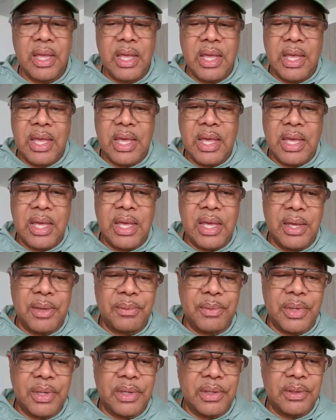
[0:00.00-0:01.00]

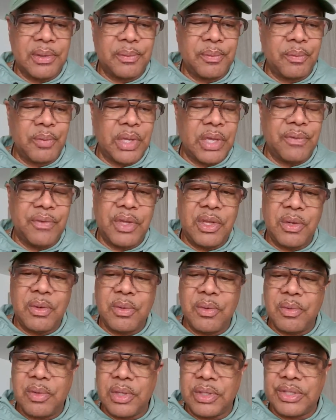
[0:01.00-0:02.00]
am giving you
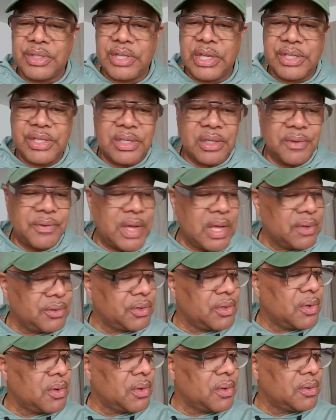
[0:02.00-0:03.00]
a session of house
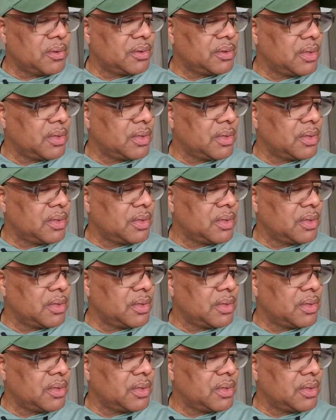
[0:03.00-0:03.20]
calls,